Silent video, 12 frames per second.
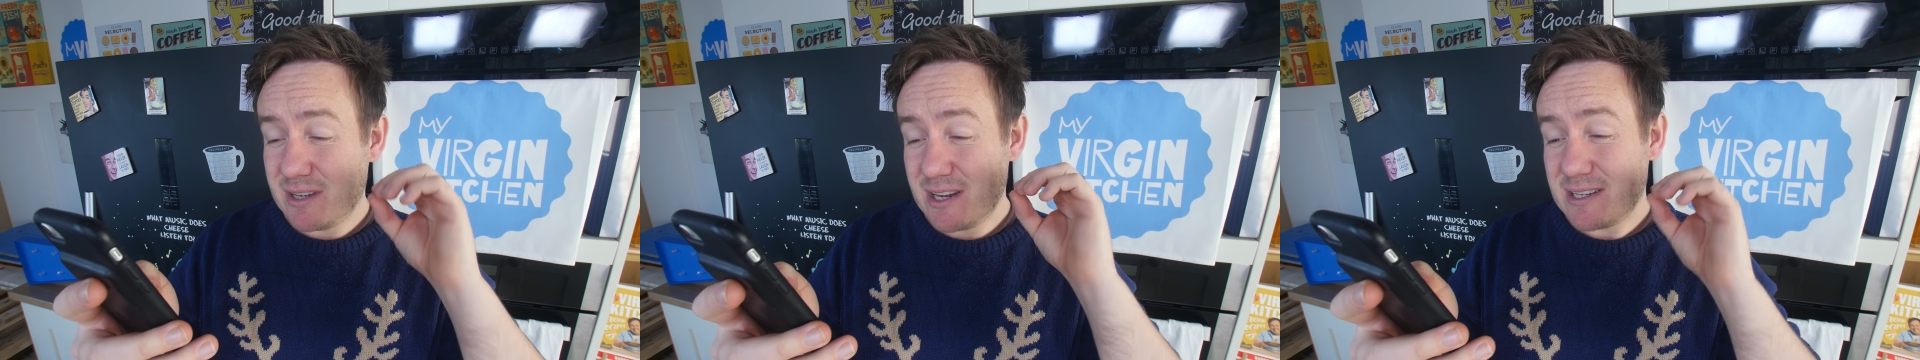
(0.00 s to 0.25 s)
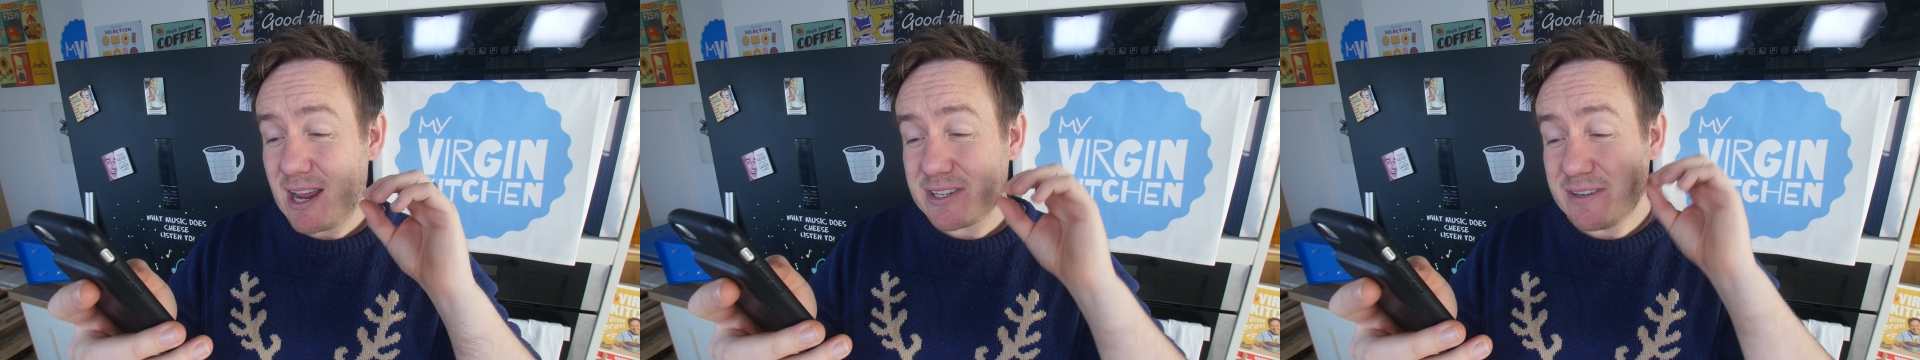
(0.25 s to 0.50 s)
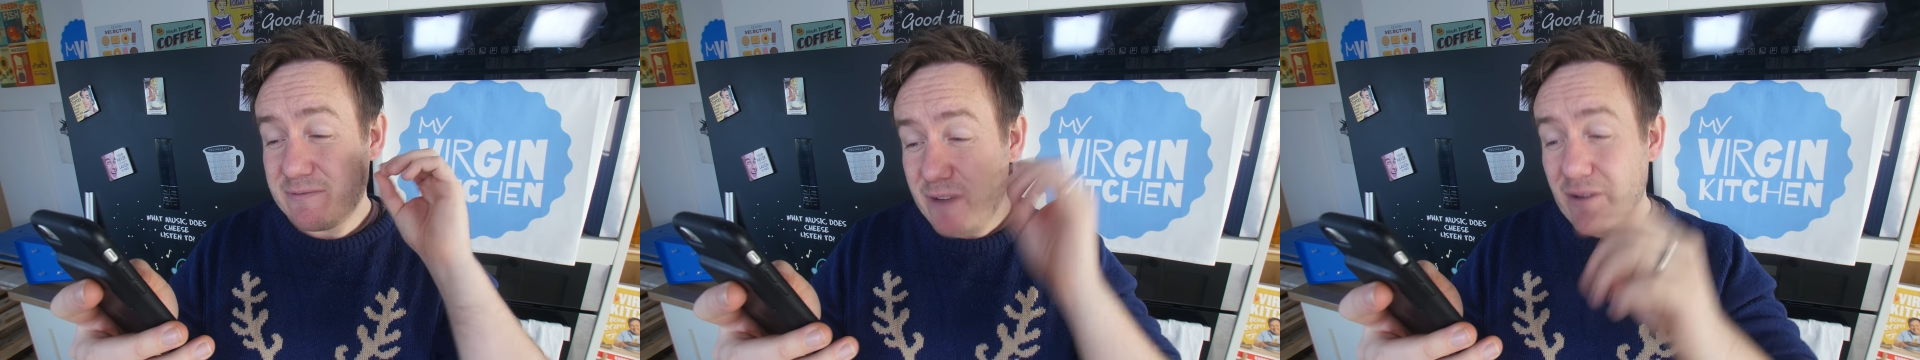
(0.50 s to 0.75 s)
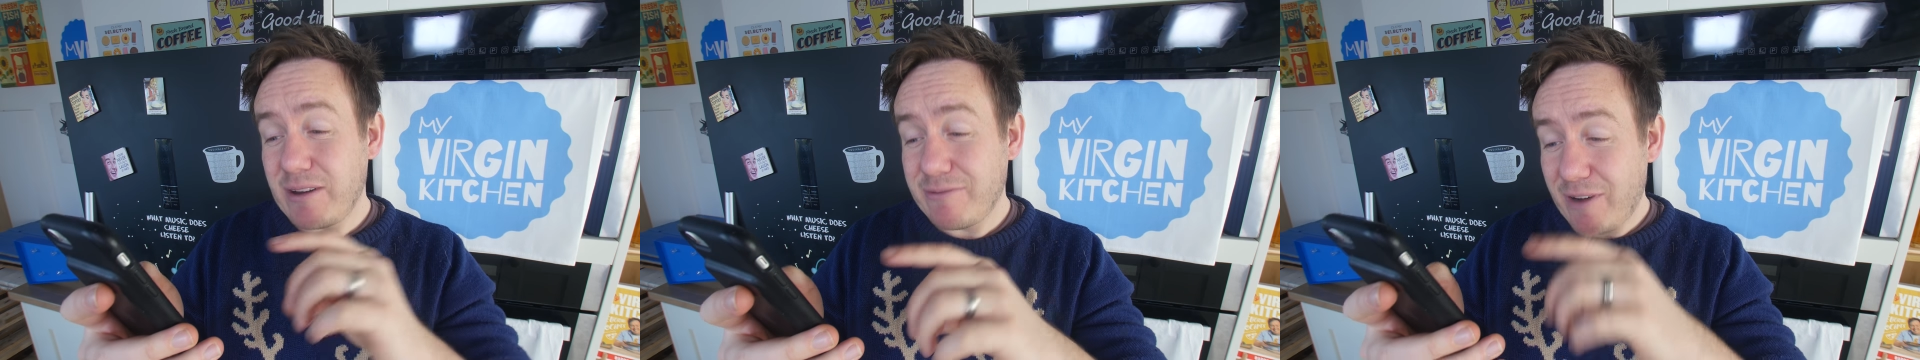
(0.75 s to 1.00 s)
it's actually
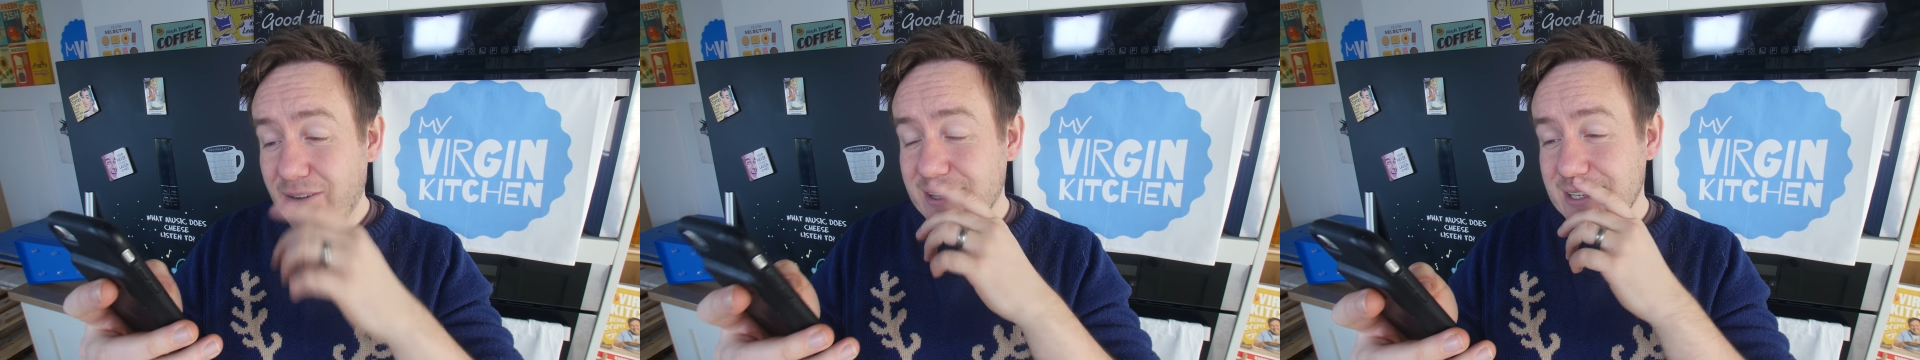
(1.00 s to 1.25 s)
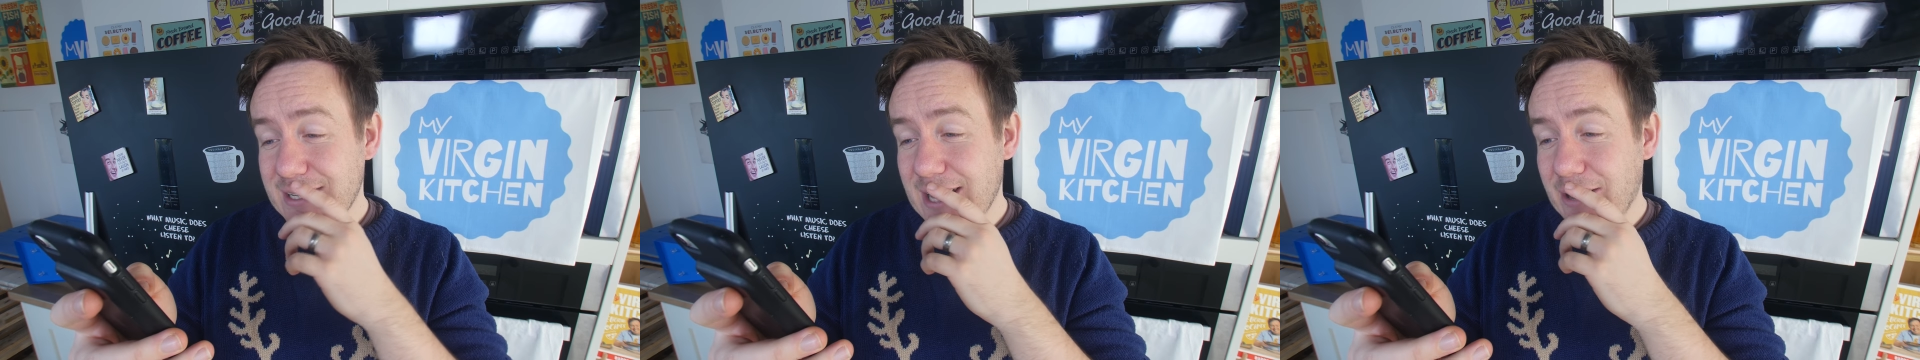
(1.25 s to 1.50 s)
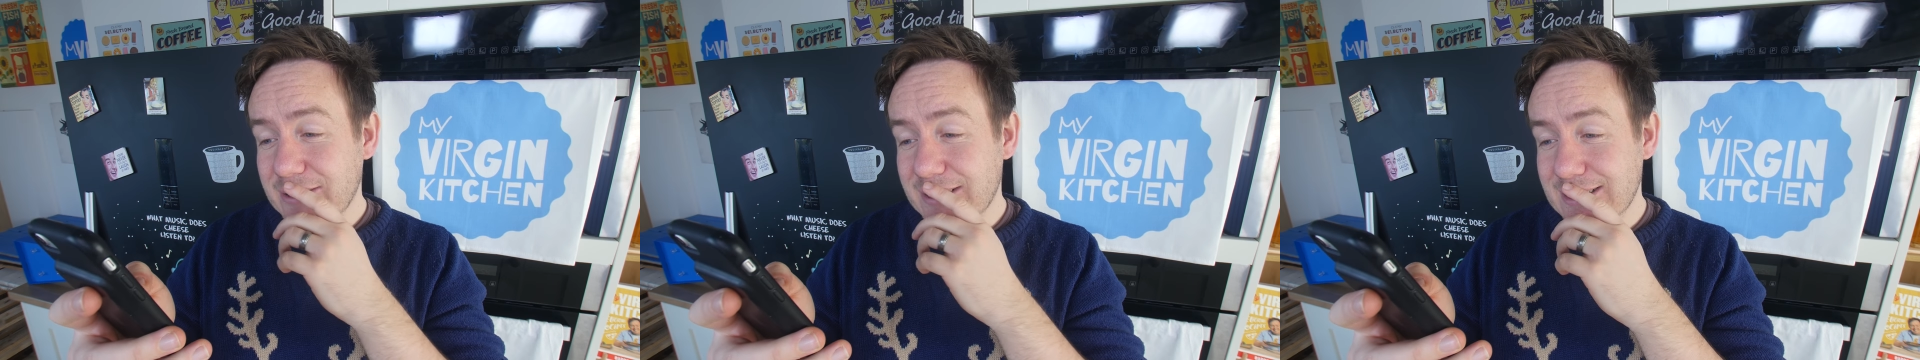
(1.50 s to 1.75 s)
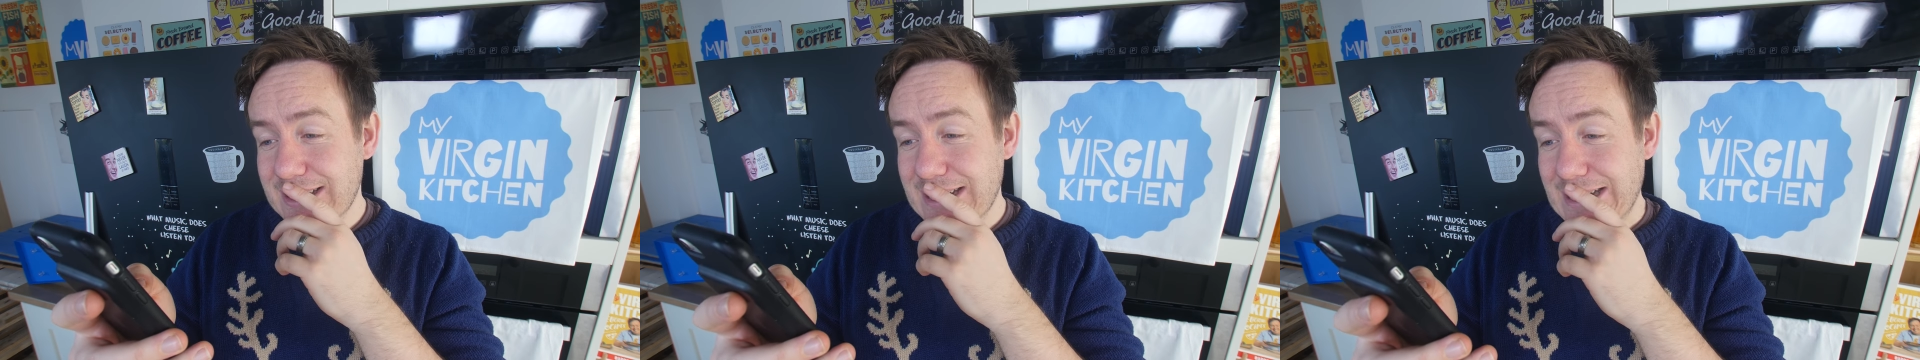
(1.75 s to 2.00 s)
very, very detailed
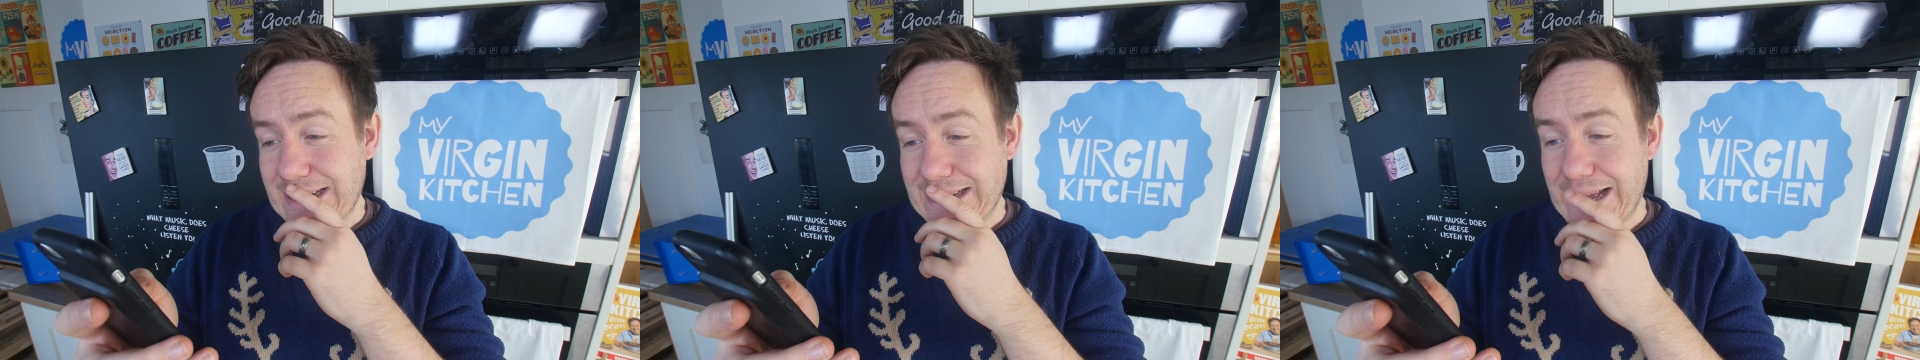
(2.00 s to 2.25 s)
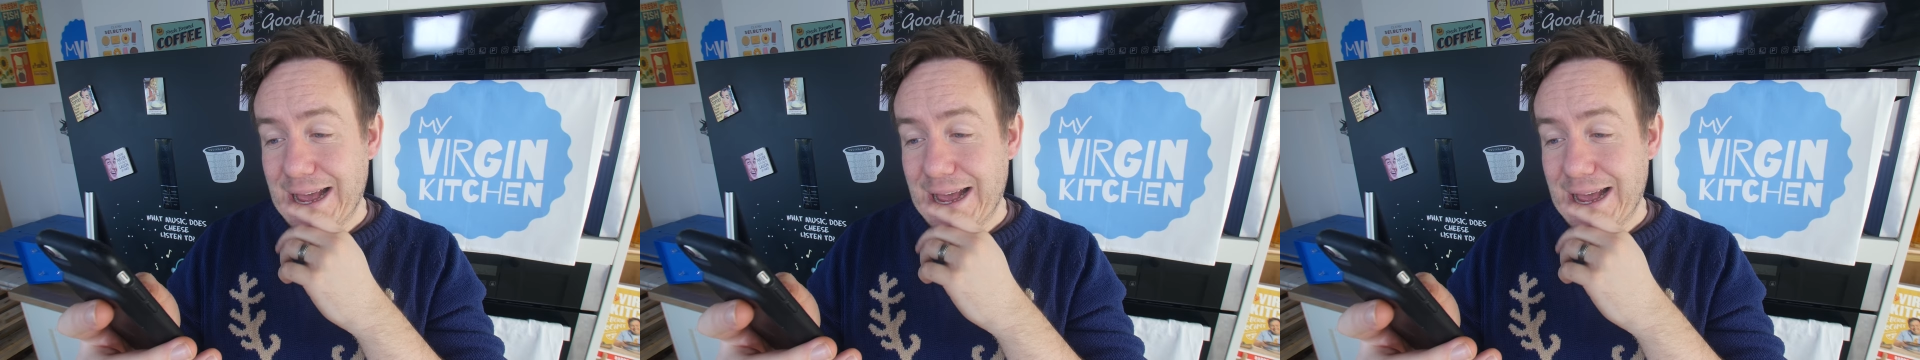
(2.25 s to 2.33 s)
indeed.